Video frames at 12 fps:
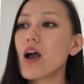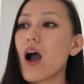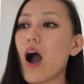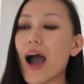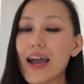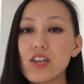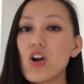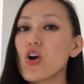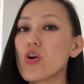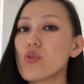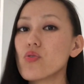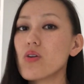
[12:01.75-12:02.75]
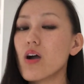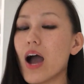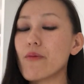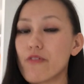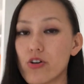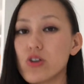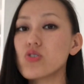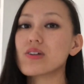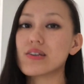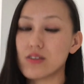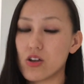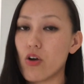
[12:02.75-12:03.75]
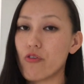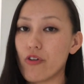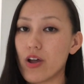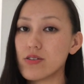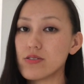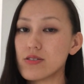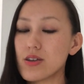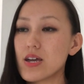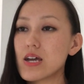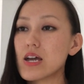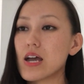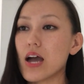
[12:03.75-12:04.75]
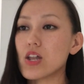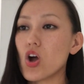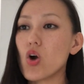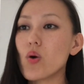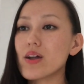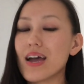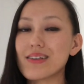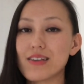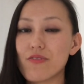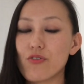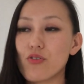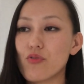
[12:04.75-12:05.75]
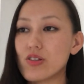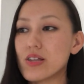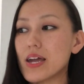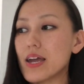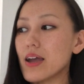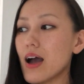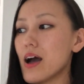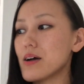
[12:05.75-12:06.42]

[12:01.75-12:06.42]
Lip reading: I know I'm very good as a girlfriend. And no one has ever really